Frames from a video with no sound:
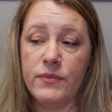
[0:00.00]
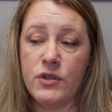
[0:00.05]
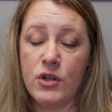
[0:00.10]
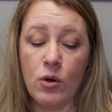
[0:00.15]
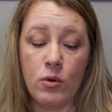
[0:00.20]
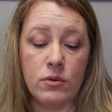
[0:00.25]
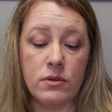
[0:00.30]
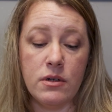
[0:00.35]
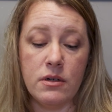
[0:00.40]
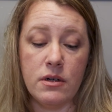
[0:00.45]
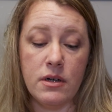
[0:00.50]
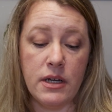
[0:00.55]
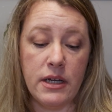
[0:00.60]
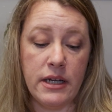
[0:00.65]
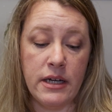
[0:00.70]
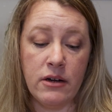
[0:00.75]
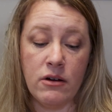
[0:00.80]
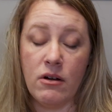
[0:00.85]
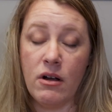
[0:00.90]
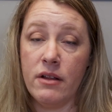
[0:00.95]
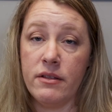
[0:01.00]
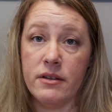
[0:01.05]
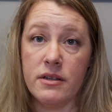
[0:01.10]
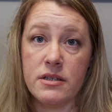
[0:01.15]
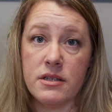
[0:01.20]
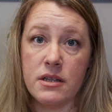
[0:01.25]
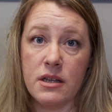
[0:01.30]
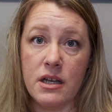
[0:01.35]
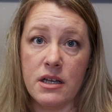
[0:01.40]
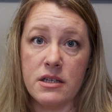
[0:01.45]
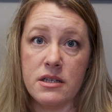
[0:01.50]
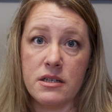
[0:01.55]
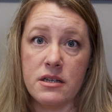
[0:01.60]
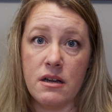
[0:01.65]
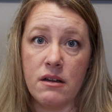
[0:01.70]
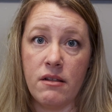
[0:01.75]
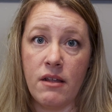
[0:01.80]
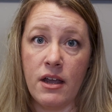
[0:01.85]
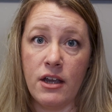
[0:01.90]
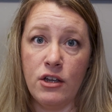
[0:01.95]
don't hear on this
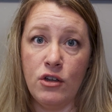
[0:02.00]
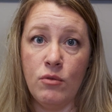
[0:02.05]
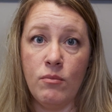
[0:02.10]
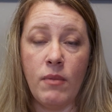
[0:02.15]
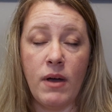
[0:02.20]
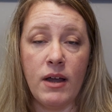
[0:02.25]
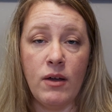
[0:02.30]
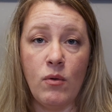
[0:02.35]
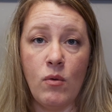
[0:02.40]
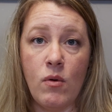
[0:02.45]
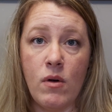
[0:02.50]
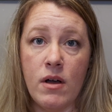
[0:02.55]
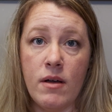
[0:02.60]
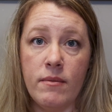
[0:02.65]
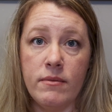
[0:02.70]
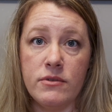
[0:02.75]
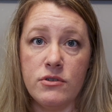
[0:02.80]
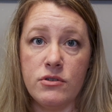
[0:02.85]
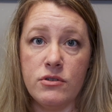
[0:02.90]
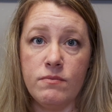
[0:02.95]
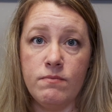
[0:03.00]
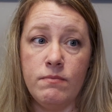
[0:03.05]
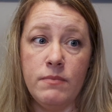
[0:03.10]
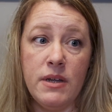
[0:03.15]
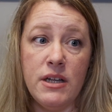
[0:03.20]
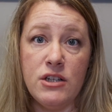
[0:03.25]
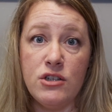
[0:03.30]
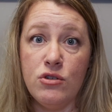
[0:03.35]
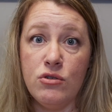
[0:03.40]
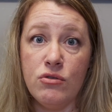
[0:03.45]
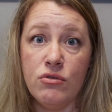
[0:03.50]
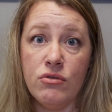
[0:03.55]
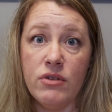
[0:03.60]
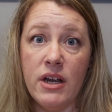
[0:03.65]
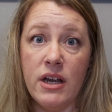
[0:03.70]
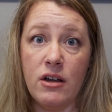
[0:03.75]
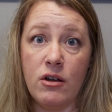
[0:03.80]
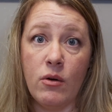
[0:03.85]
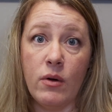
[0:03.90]
list that you might want me to create,